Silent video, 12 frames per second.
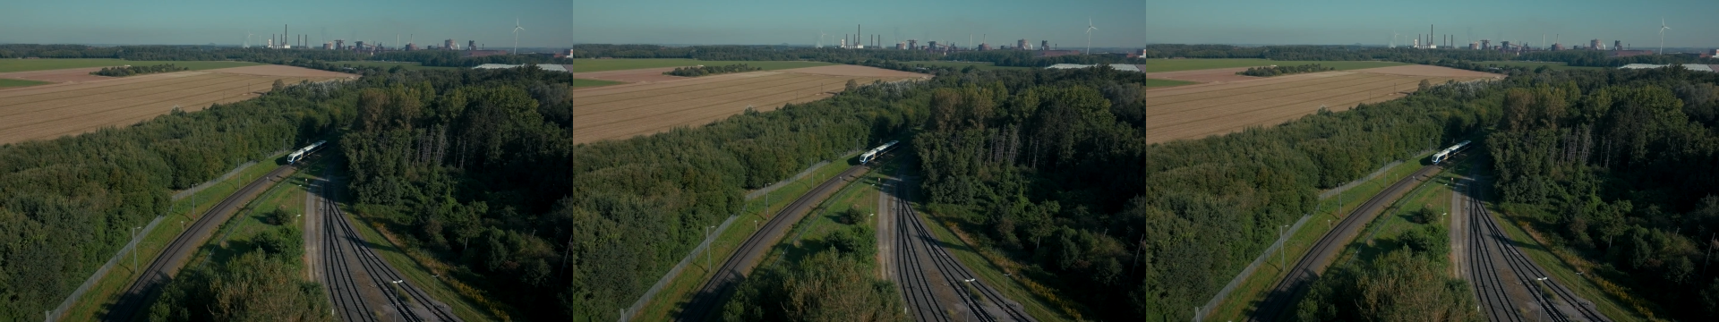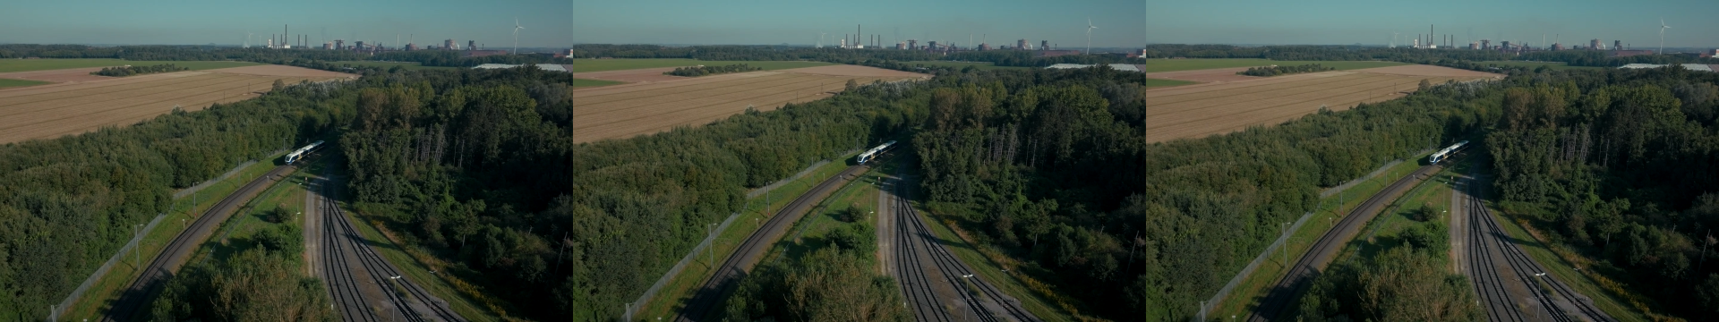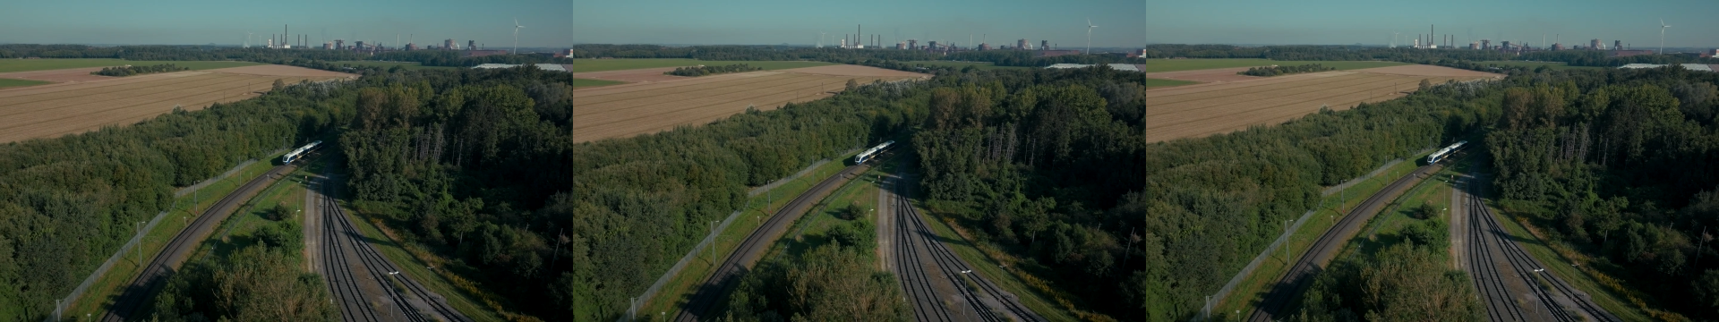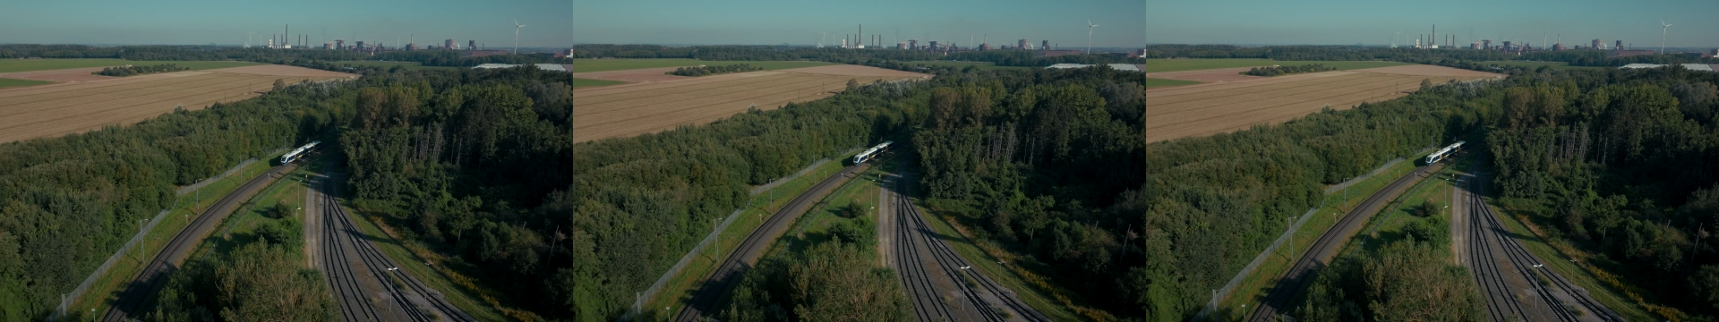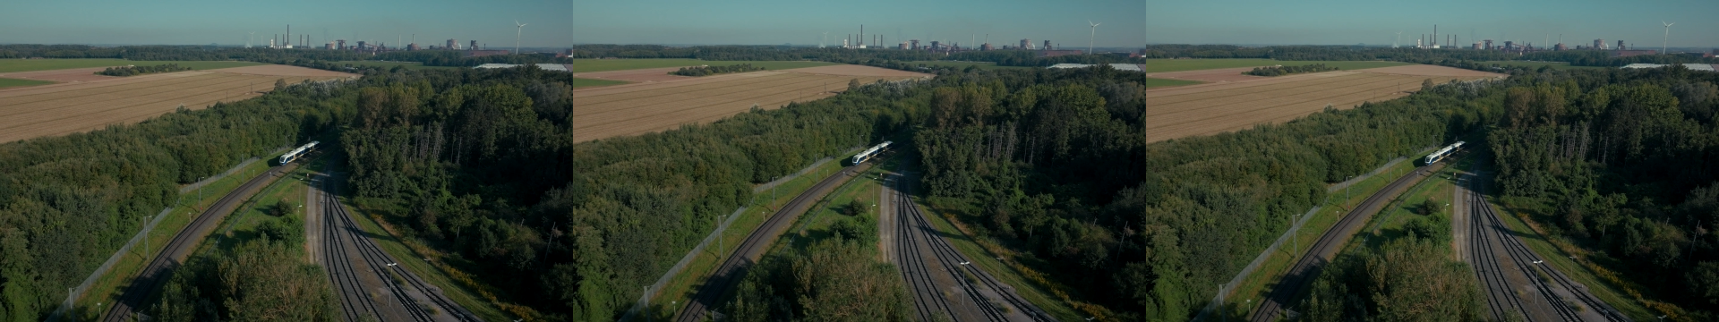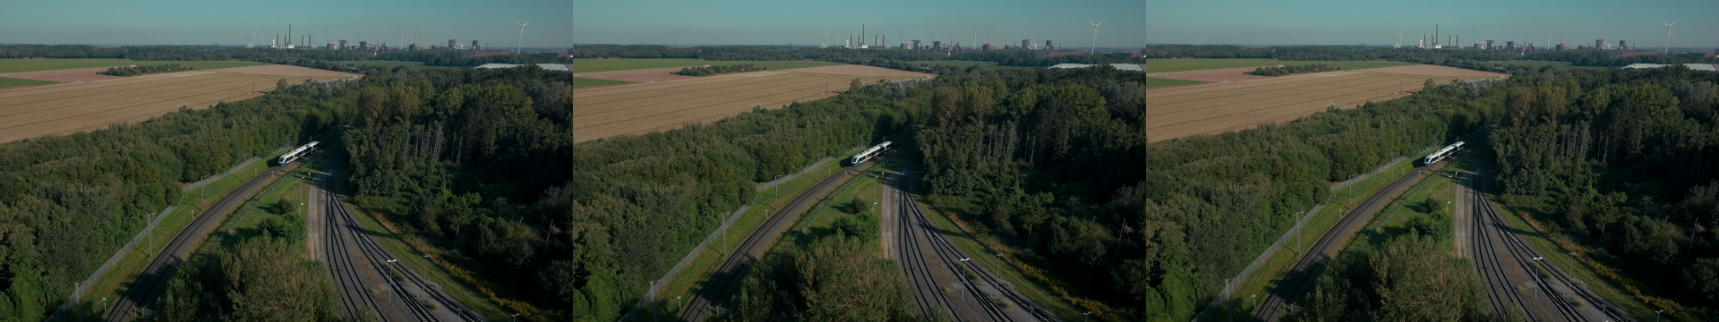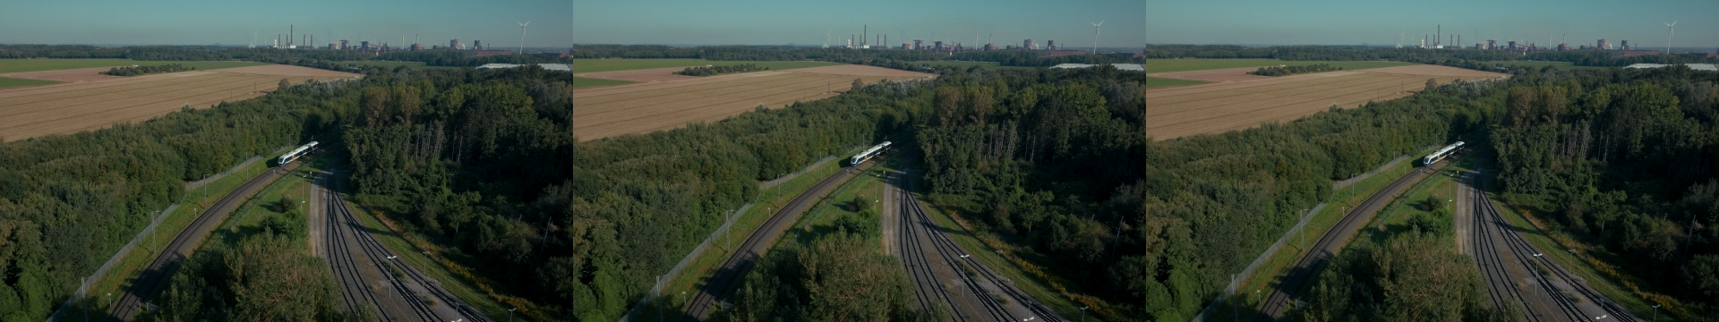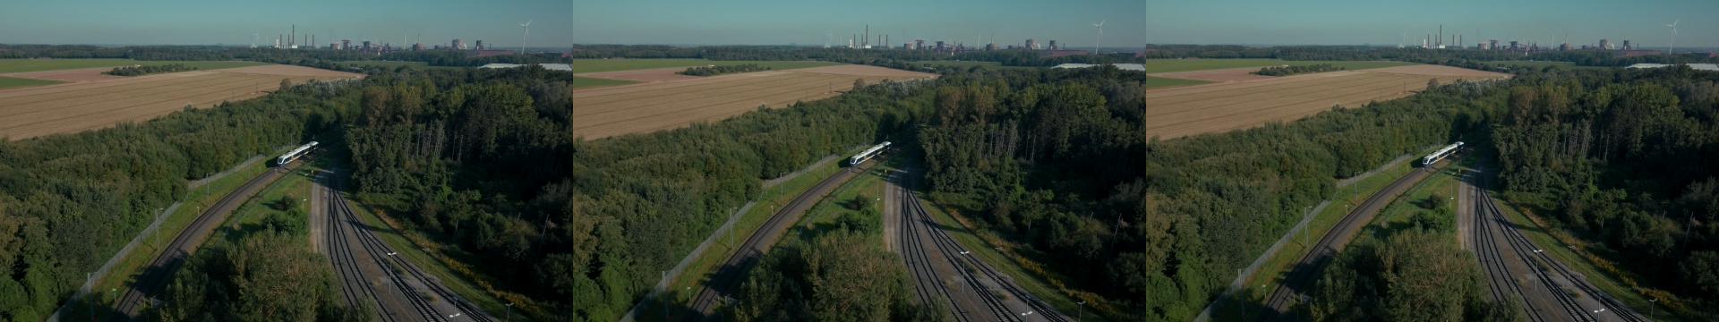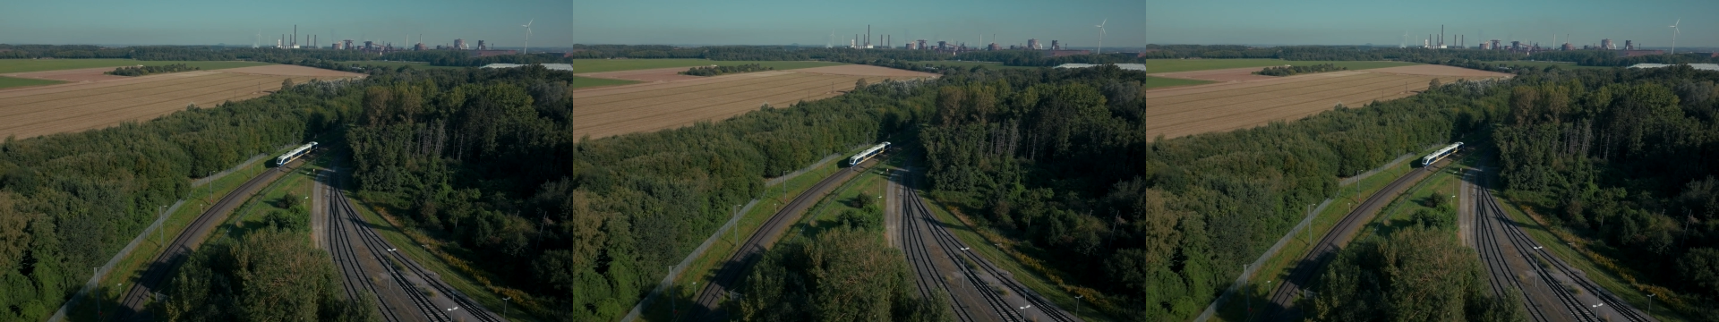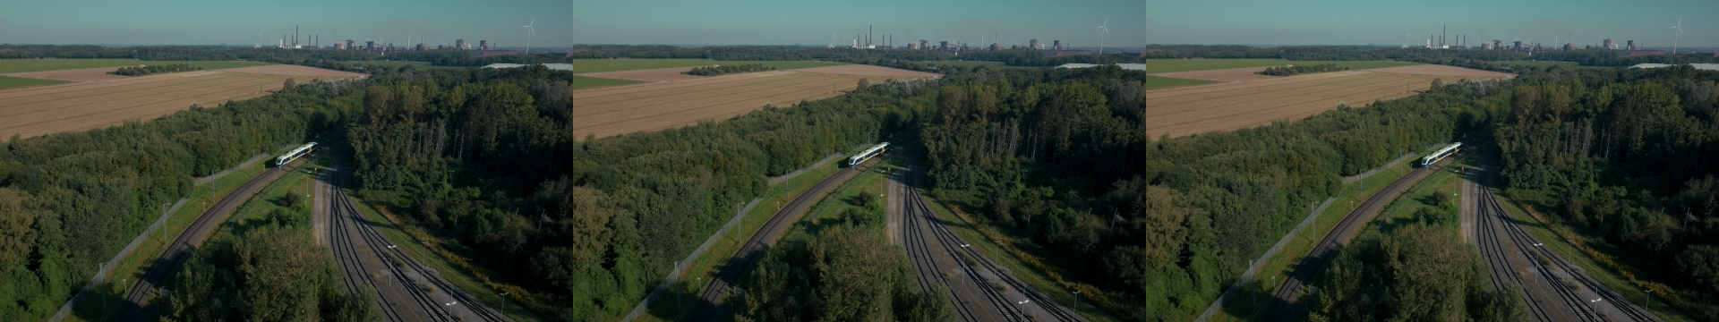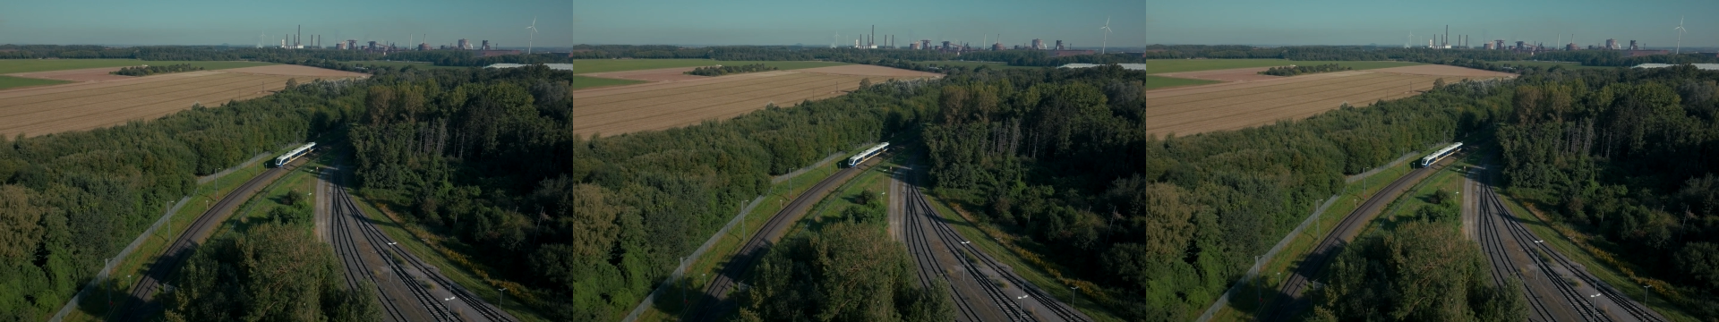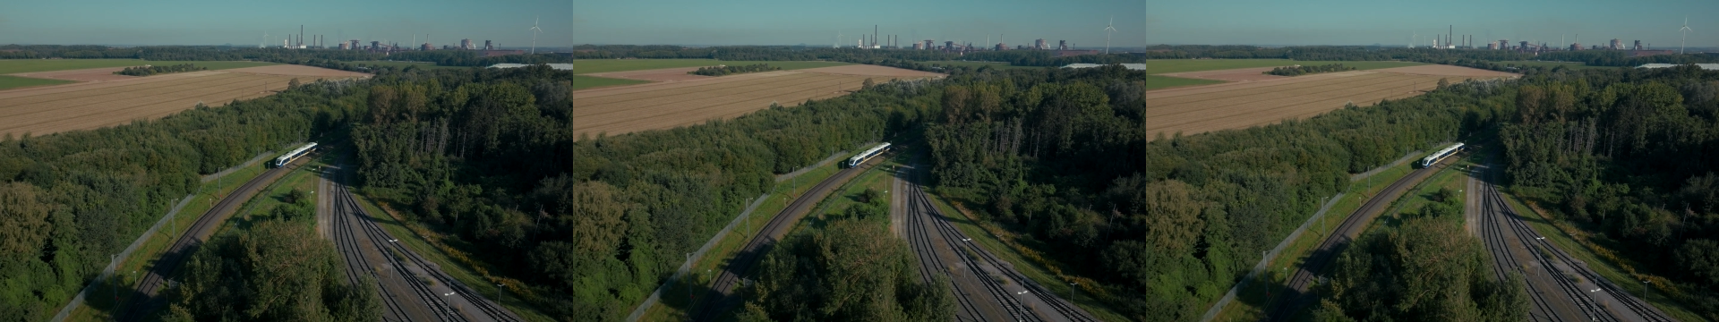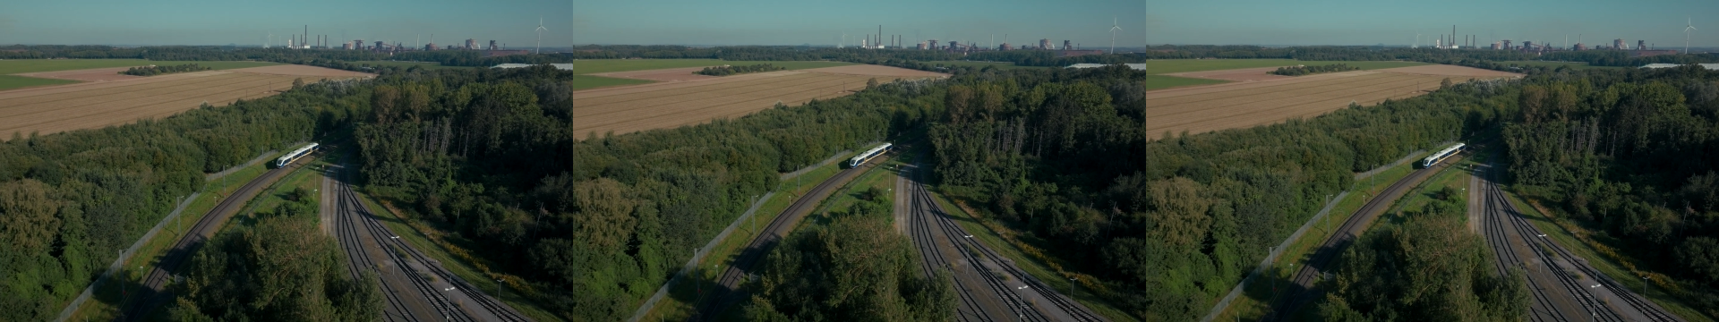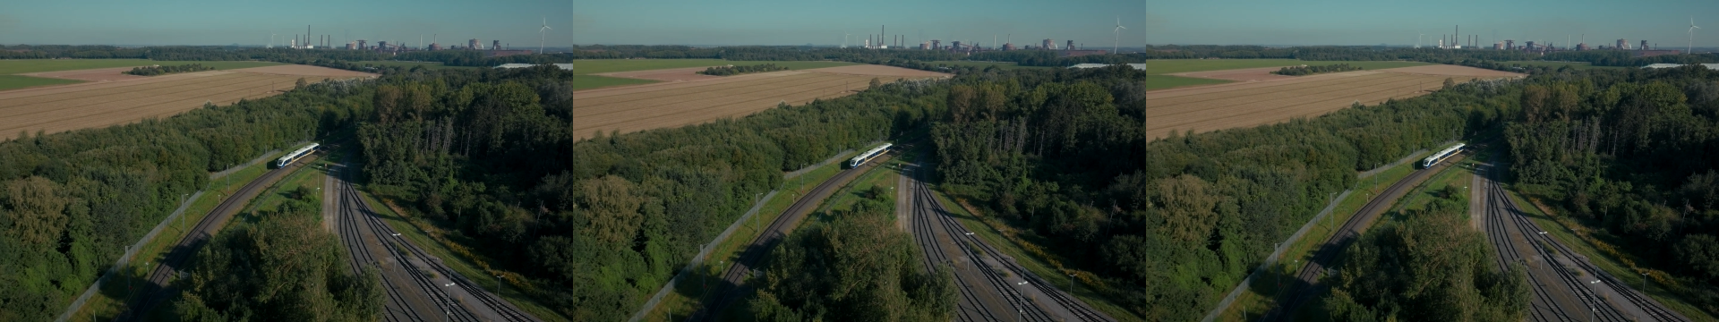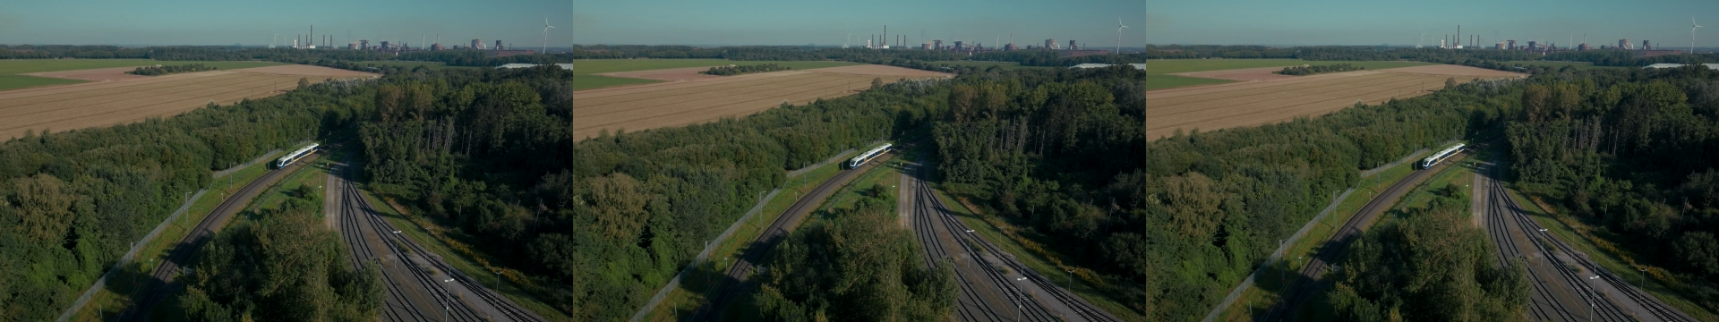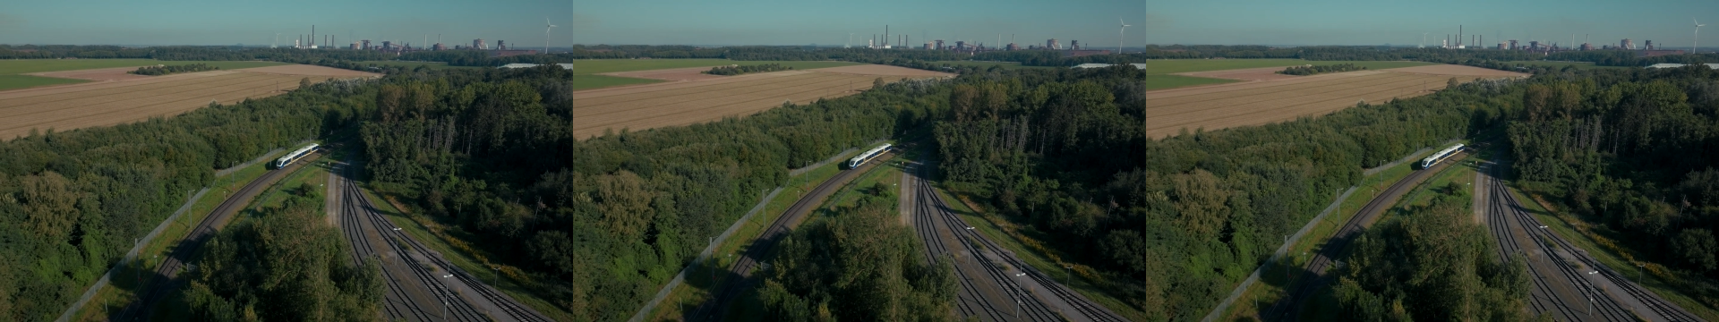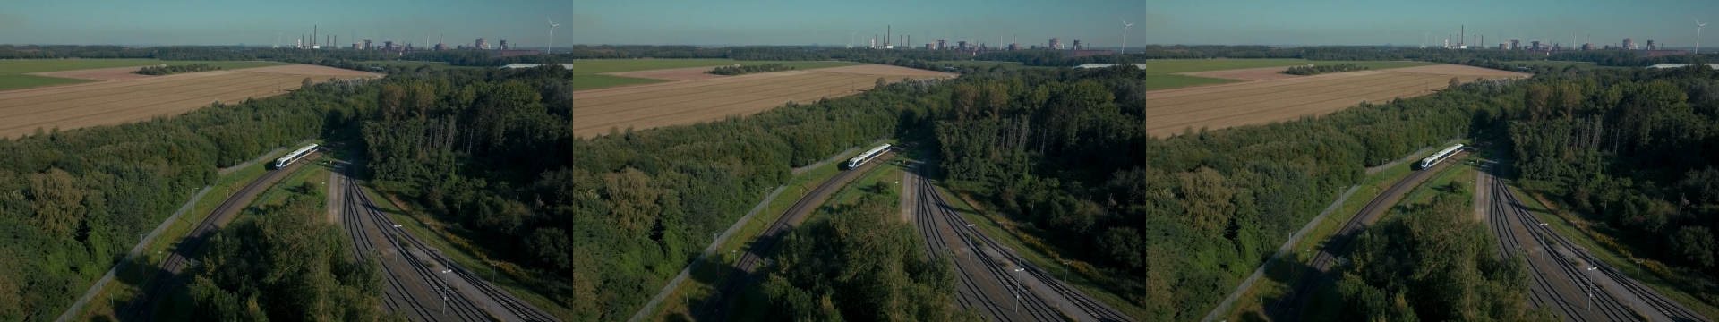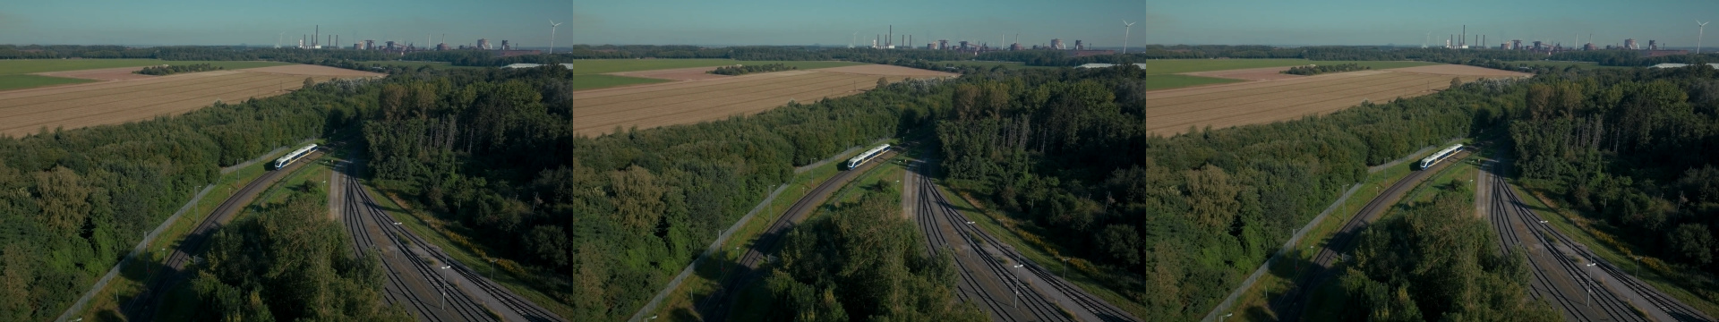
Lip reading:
Nobody's mouth can be seen.